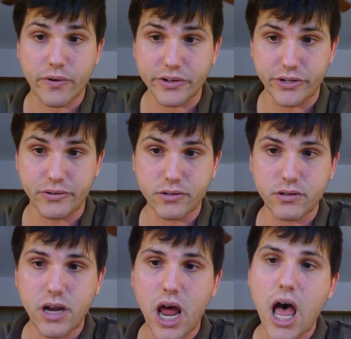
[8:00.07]
going to do.
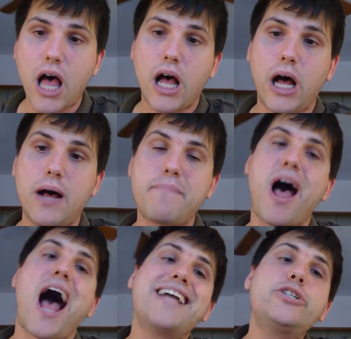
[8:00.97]

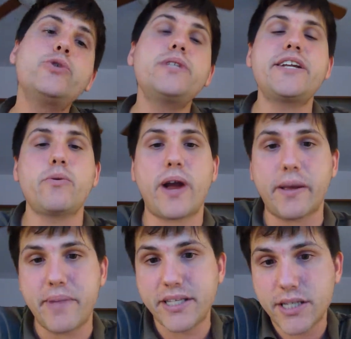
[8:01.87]
I do tend to
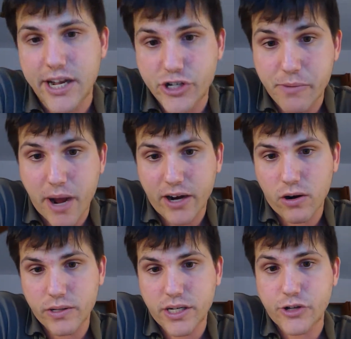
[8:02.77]
recommend Sketchy
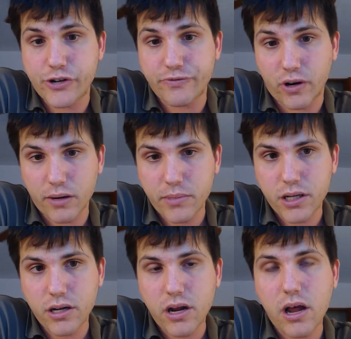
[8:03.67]
Micro and Sketchy Farm,
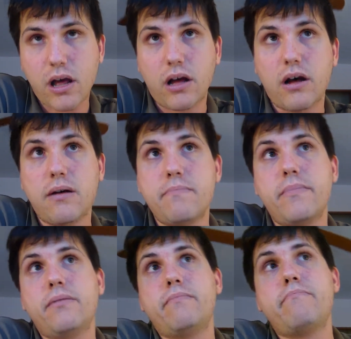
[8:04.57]

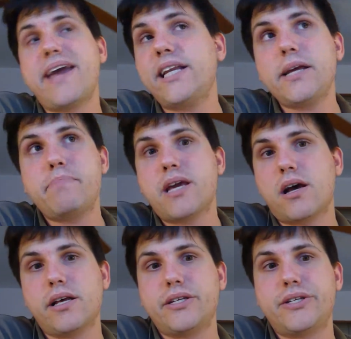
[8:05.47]
mainly
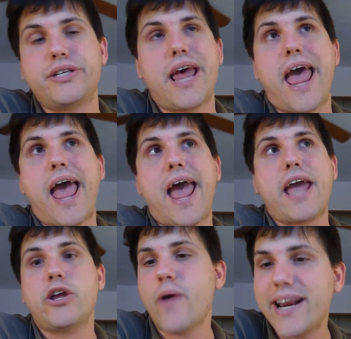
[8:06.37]
because
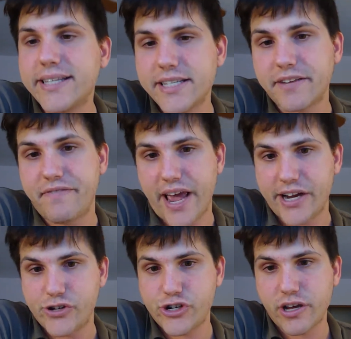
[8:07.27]
you're at a
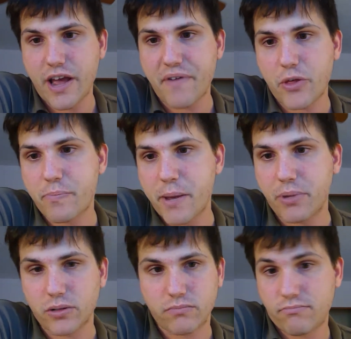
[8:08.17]
disadvantage if other
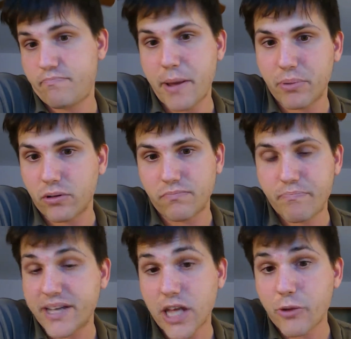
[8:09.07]
people
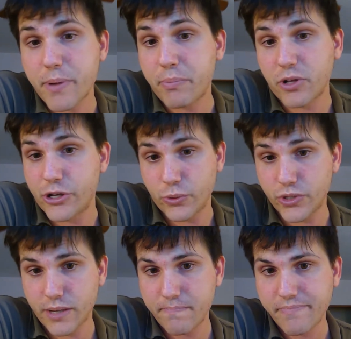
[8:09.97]

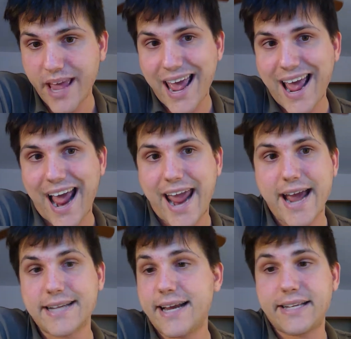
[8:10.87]
use them,
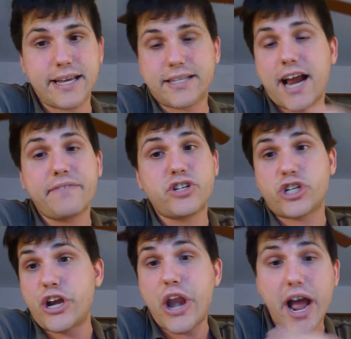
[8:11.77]
and it's kind of
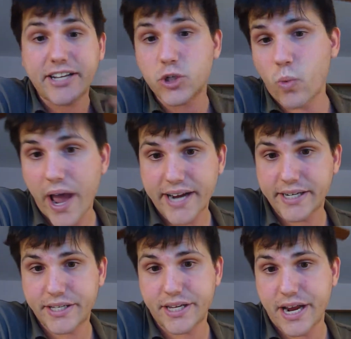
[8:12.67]
just a nice way
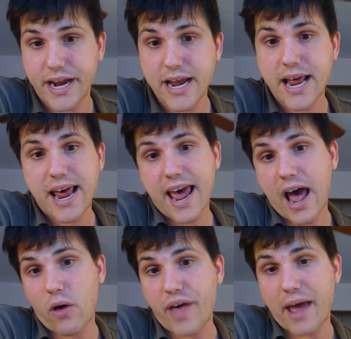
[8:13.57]
to see
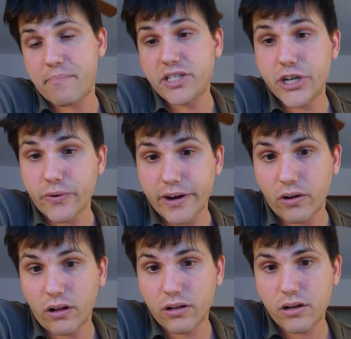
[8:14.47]
how that
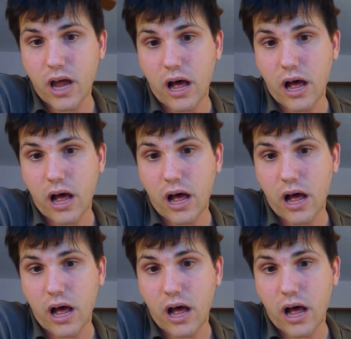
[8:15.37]
material